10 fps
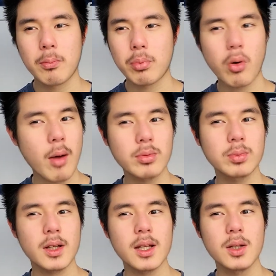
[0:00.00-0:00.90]

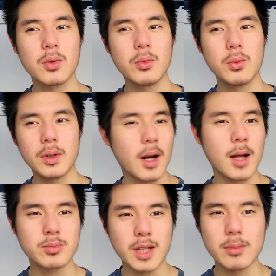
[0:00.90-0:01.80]
probably would
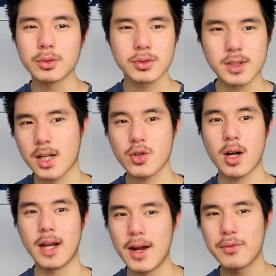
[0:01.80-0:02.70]
not be able to touch
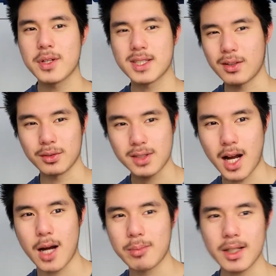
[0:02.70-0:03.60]
on every single
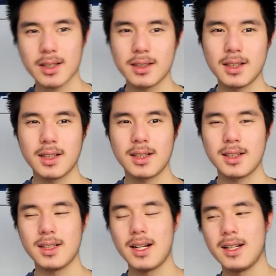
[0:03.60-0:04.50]
topic
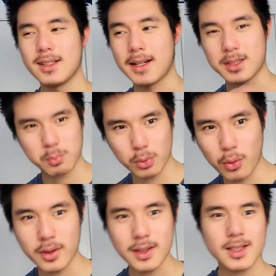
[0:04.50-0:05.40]

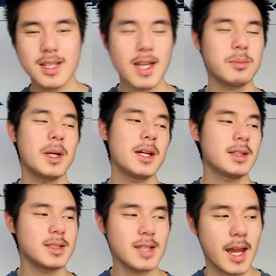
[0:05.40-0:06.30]
explored in this
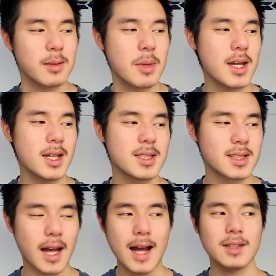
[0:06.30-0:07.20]
anime. This anime
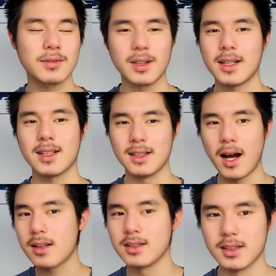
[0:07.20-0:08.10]
is kind of like an
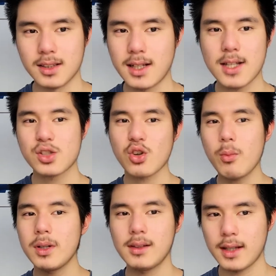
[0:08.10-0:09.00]
onion. It has so
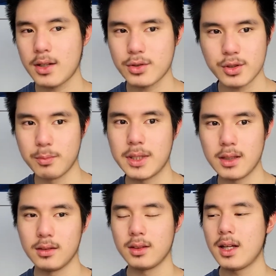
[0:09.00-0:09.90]
many layers to
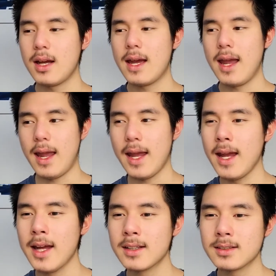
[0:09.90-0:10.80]
peel,
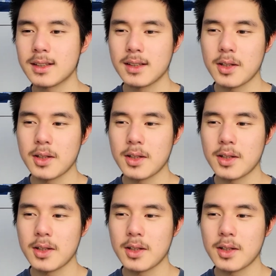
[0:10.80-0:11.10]
and